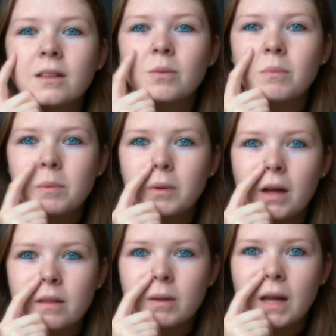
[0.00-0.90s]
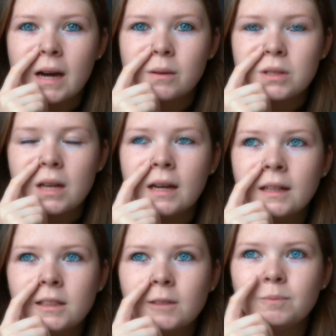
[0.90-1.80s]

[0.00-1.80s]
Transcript: Some people get them on the outside.